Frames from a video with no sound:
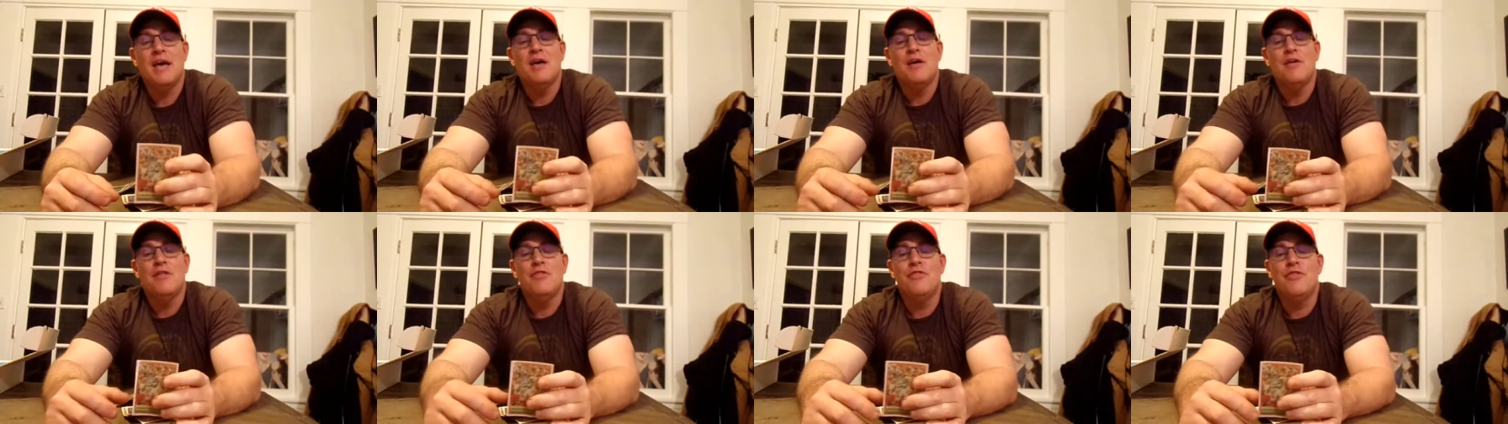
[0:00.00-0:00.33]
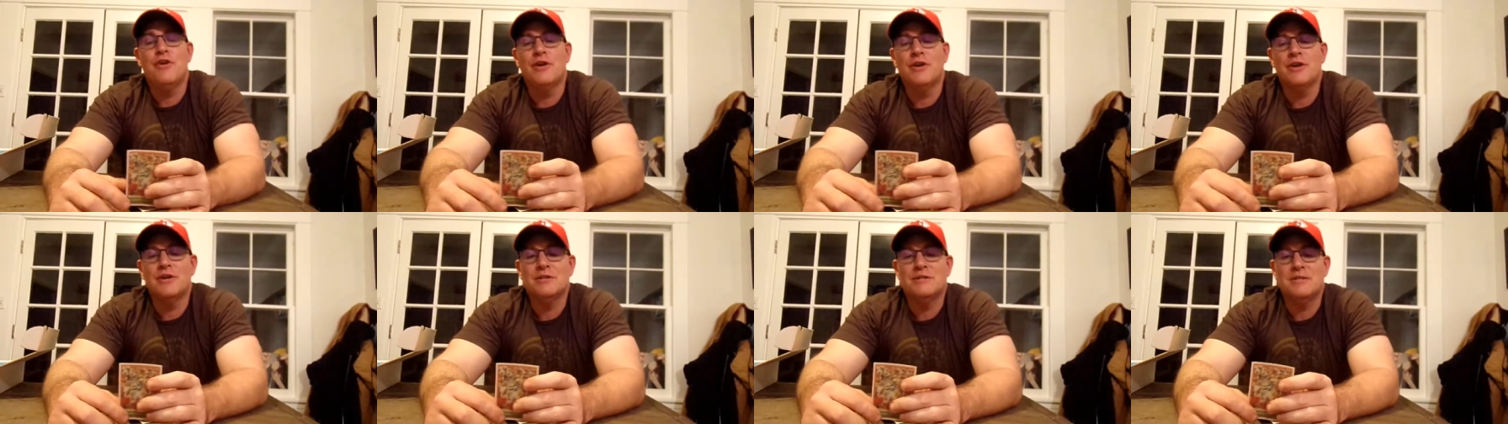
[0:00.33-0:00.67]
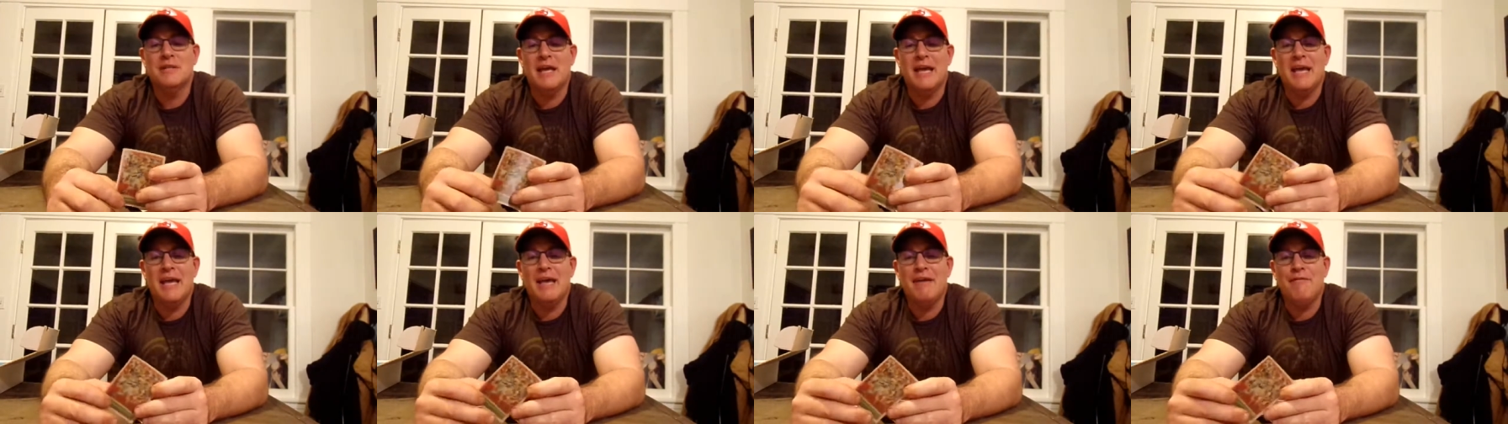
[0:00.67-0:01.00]
There's
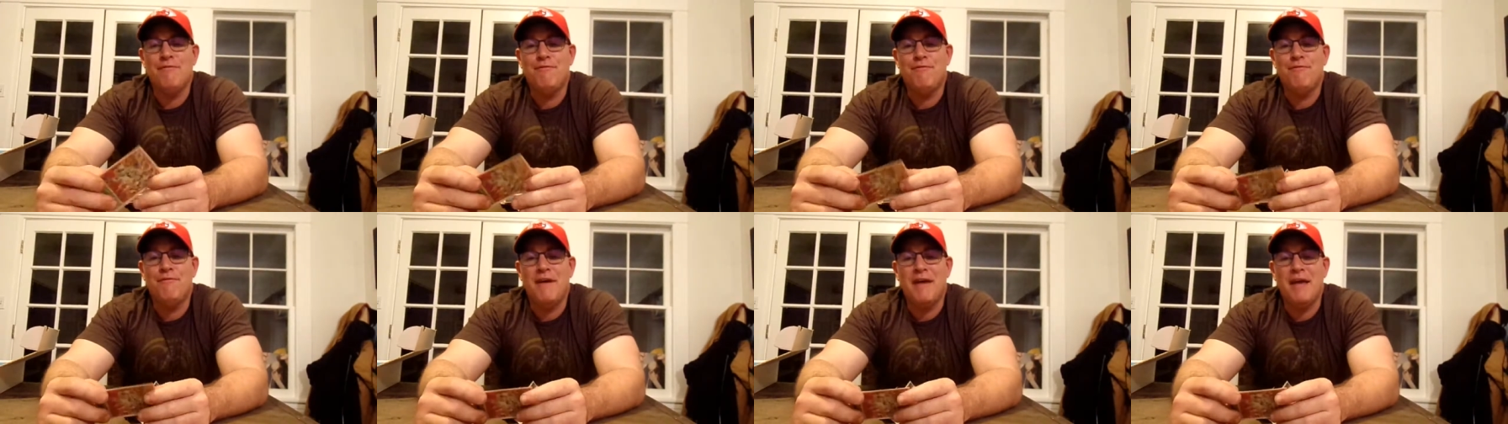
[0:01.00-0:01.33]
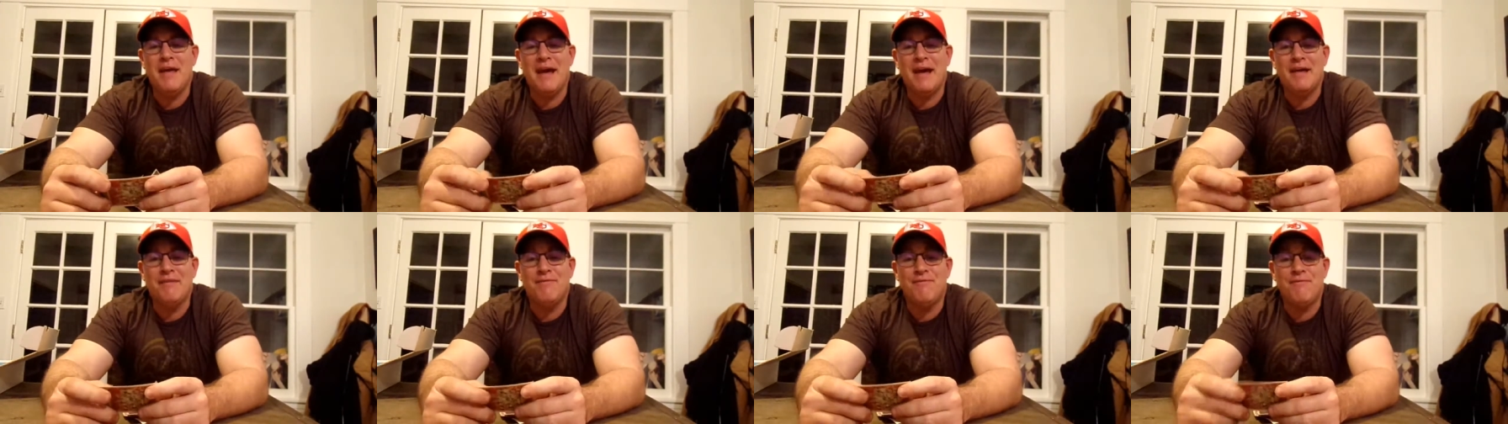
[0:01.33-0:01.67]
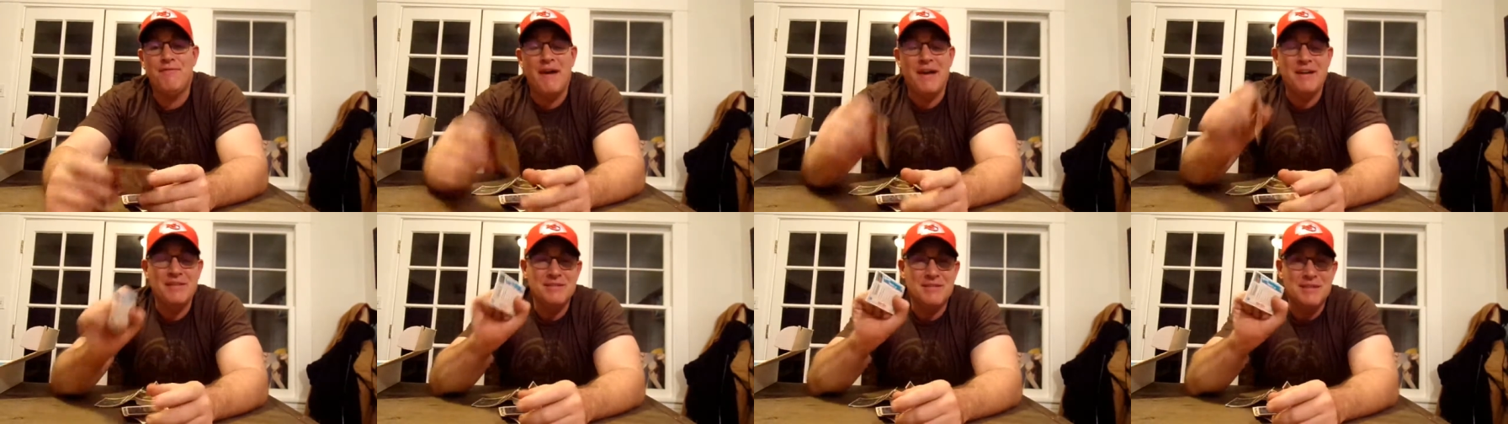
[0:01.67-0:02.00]
a thing, I
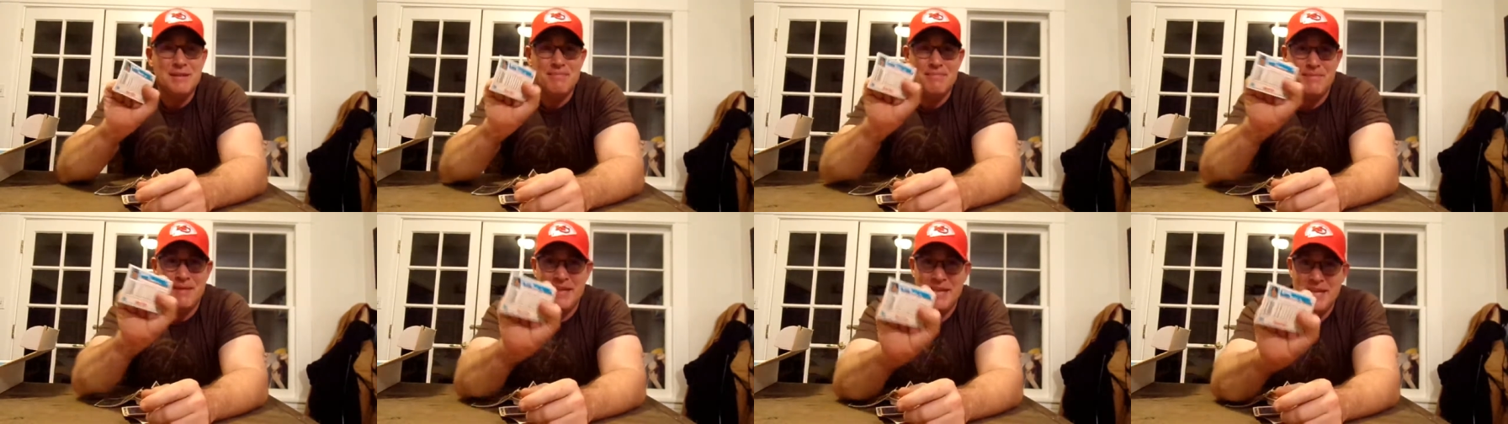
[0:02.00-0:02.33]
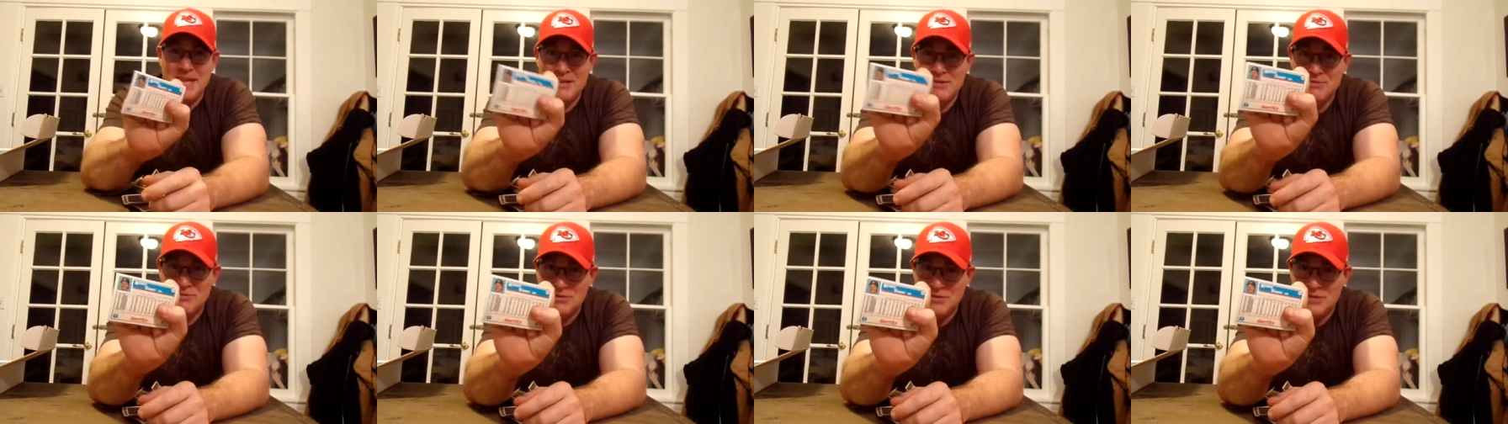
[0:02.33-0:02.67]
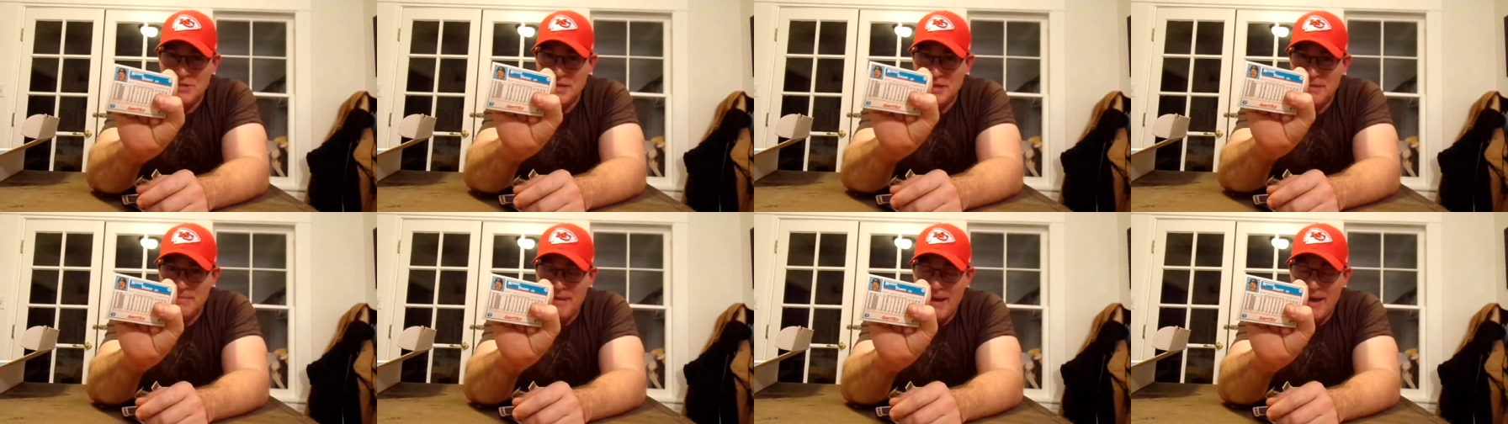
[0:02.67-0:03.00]
found something
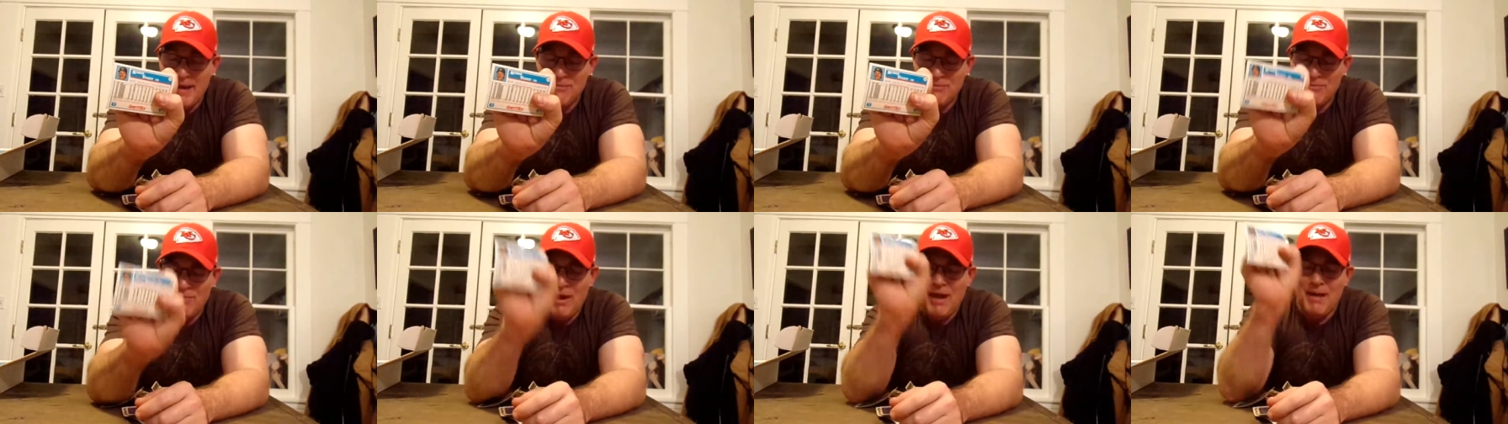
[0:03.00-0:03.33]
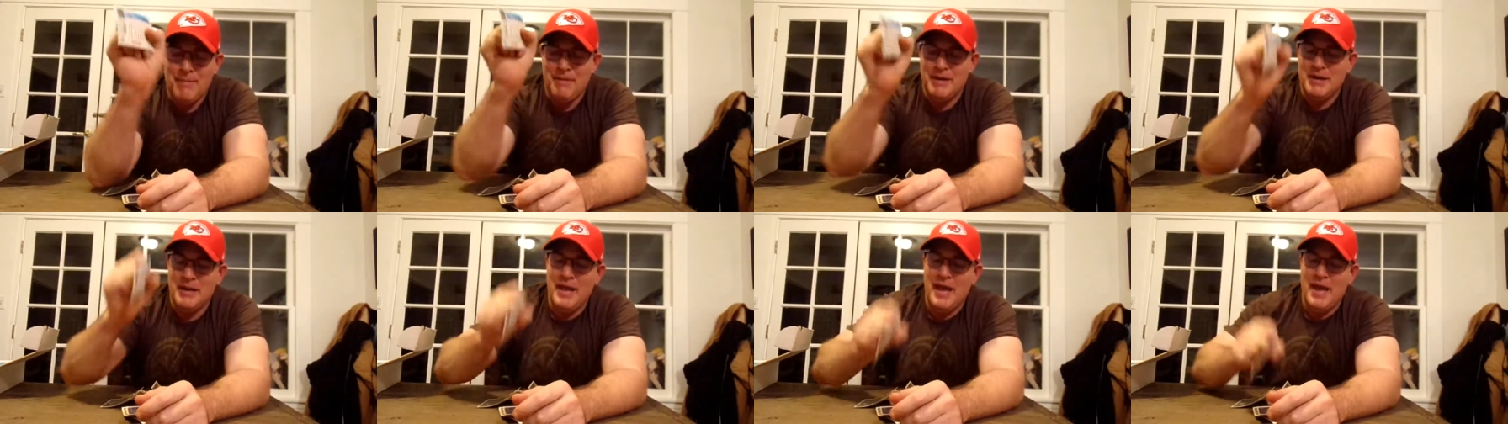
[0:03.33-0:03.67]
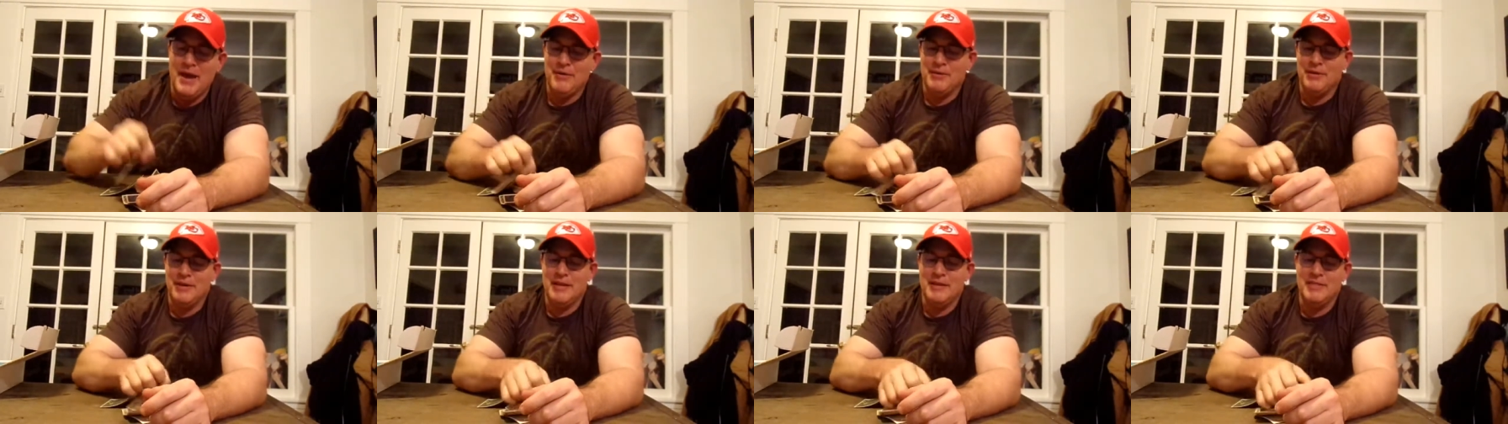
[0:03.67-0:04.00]
interesting about Robin
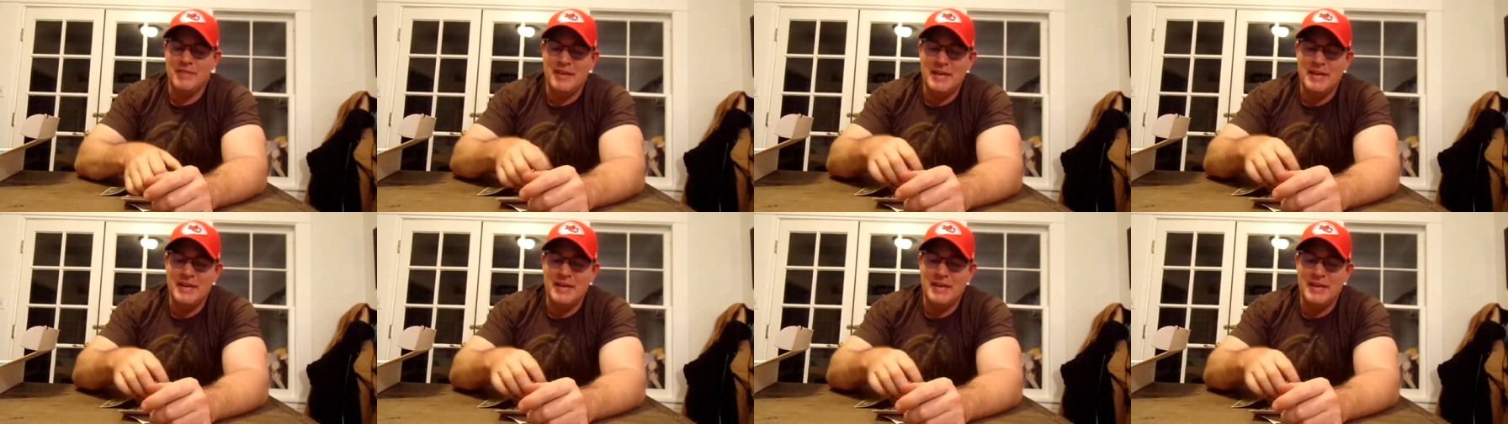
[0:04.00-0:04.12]
Yount.